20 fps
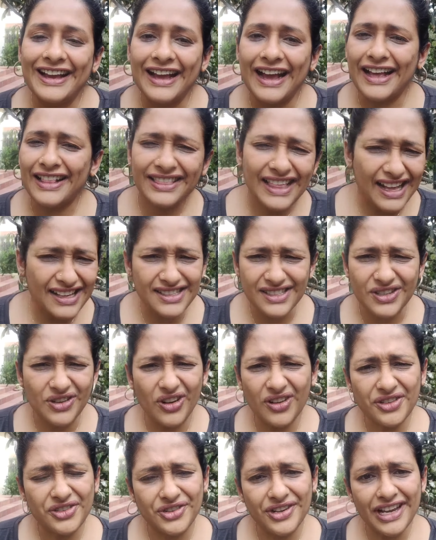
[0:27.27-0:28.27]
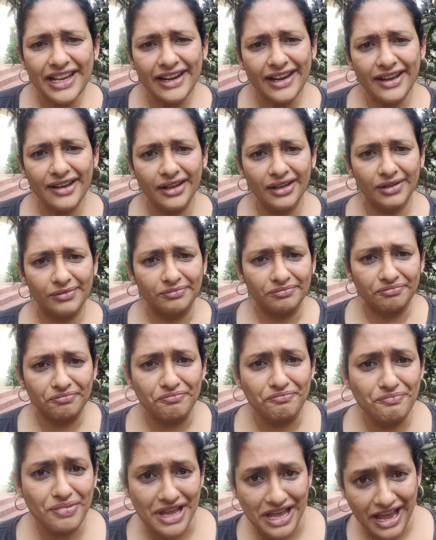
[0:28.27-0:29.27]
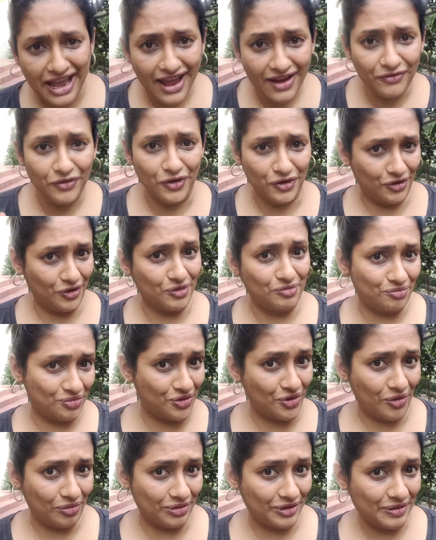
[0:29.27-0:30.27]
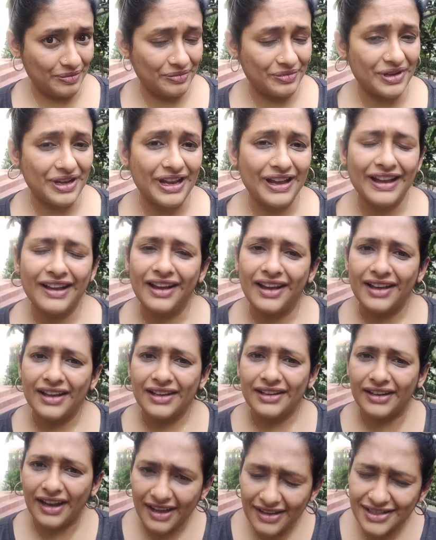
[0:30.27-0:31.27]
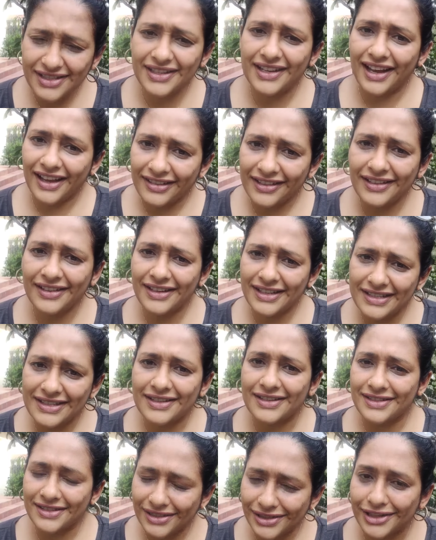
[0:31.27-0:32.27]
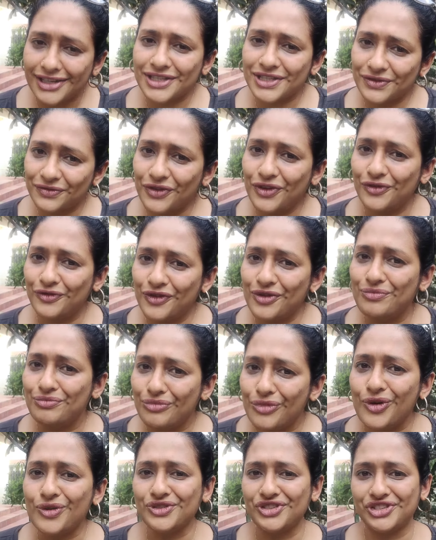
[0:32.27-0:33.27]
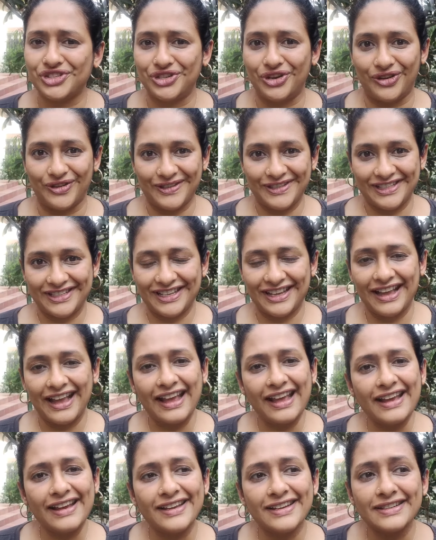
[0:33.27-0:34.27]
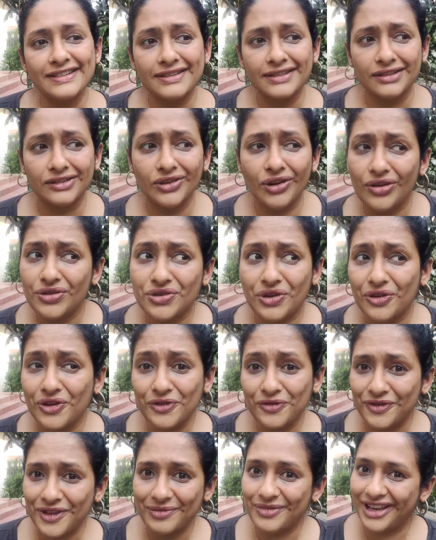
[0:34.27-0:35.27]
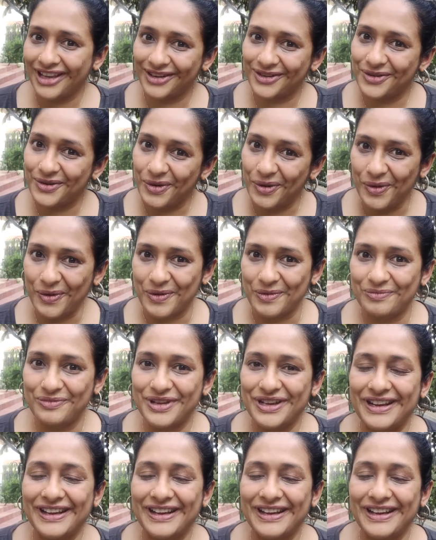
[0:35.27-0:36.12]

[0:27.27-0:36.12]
And that's not really a behavioral problem. Large gatherings are stressful for most dogs, and not all of them can cope.